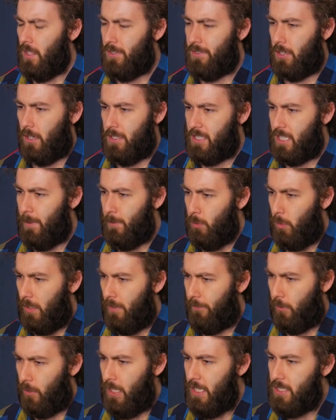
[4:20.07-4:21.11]
Sorry, skipped
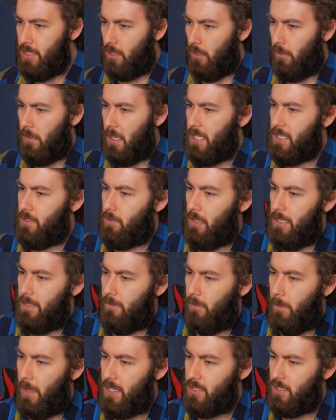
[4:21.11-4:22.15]
one. For each Lorentz
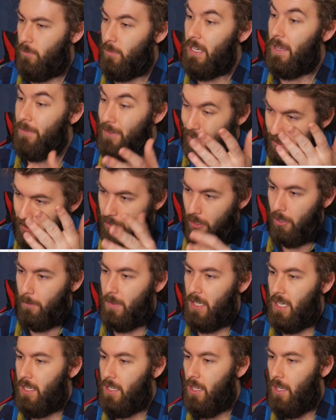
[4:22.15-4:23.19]
transformation, we have the
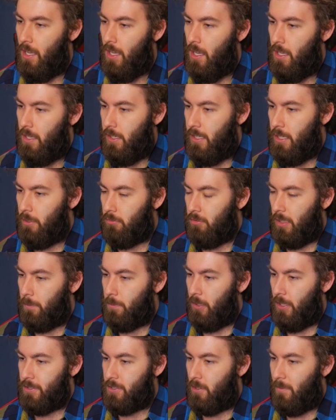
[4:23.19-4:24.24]
determinant equaling
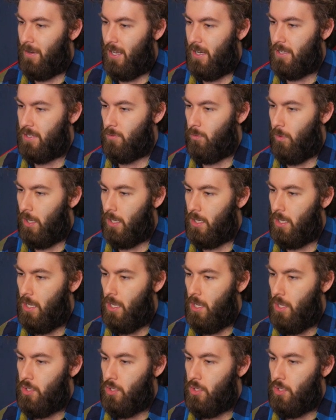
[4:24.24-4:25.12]
plus or minus 1.